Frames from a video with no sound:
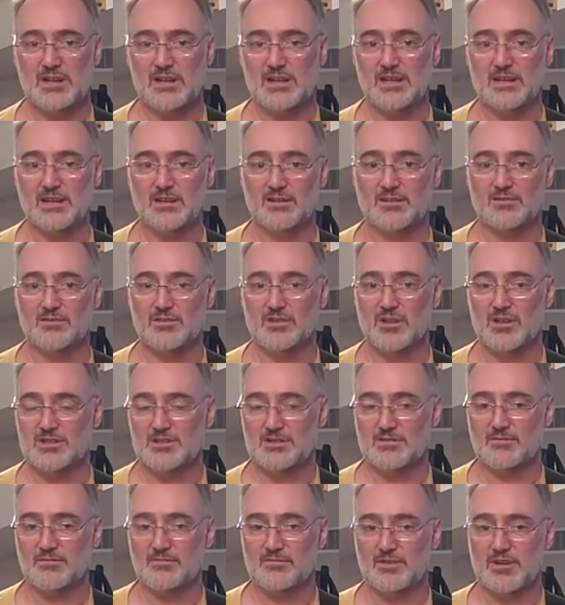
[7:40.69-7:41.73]
and
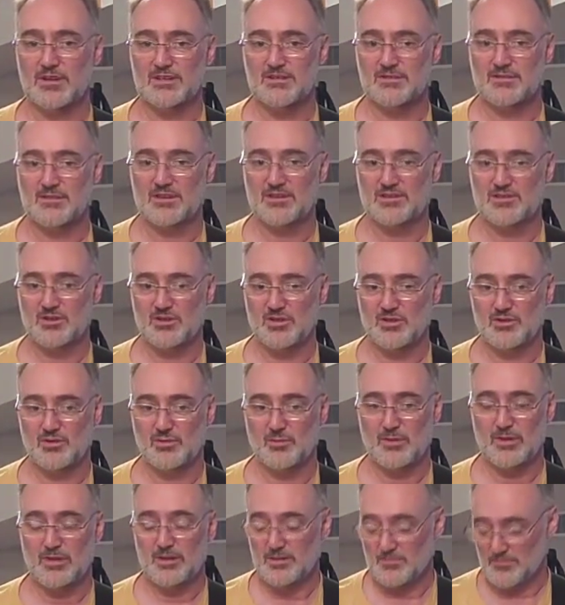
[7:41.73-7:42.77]
there's lots of things you can do
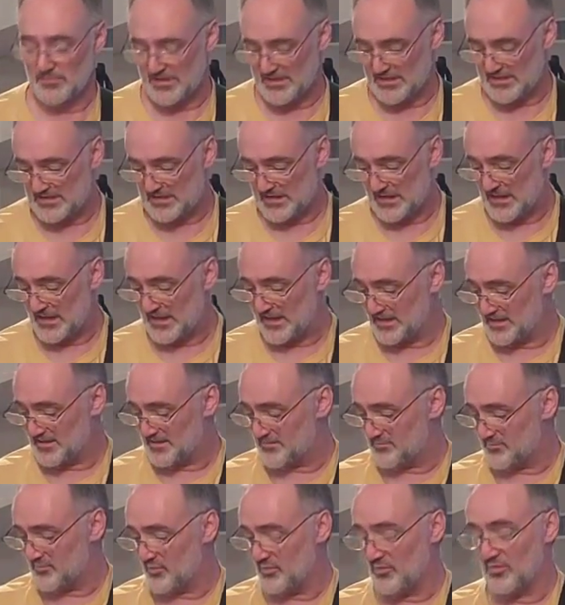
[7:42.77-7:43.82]
with it
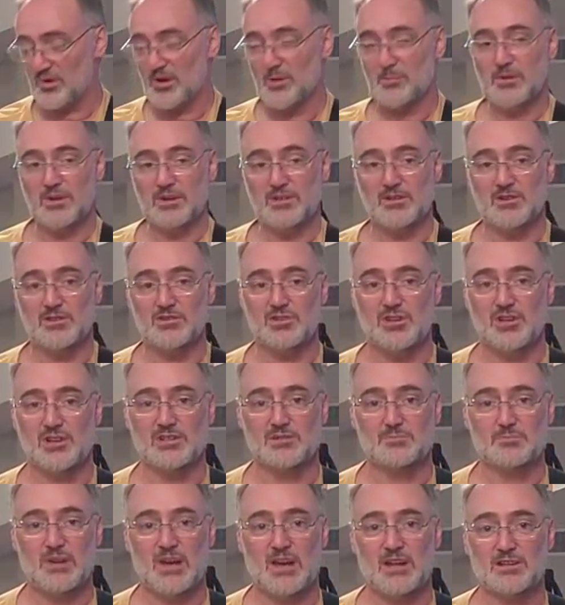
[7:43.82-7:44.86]
besides programming to
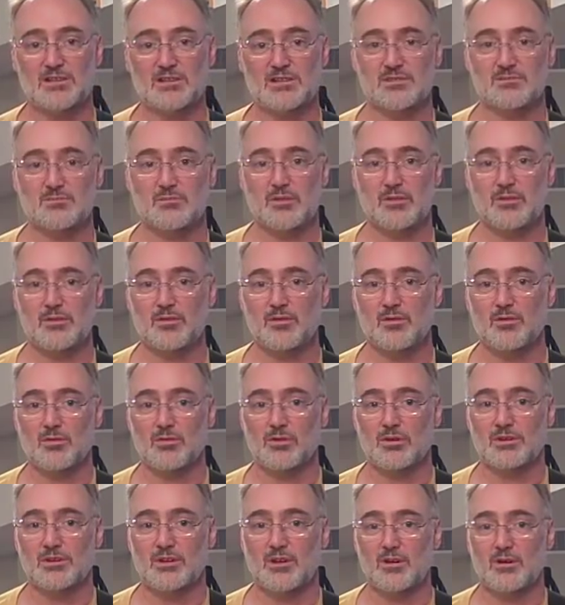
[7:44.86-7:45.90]
change patches with
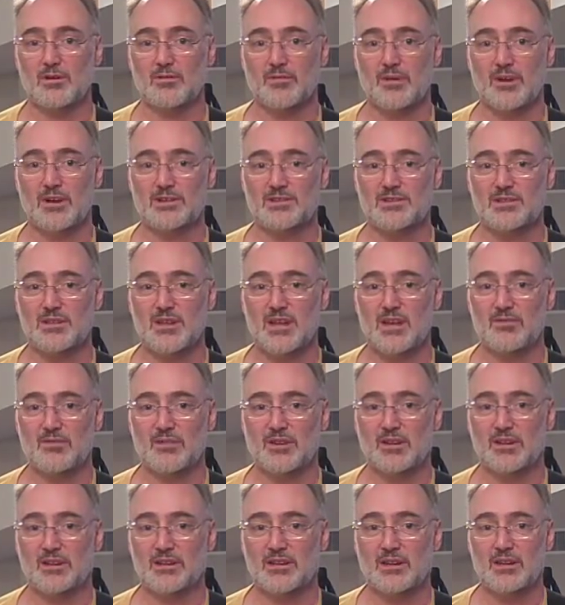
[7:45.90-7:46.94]
your guitar effects and
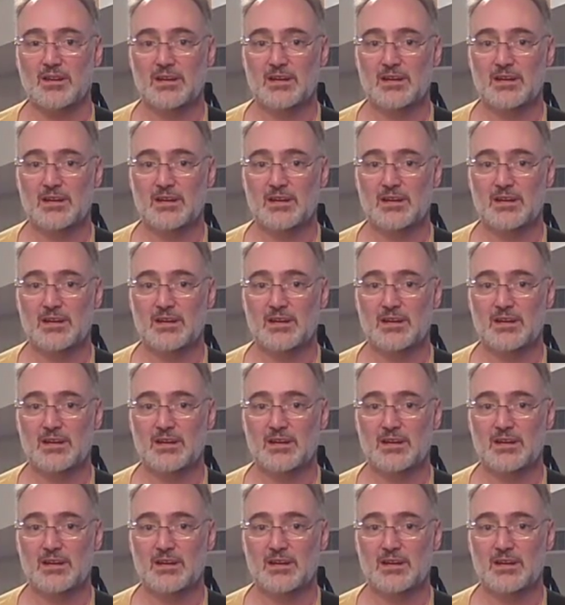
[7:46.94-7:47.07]
having it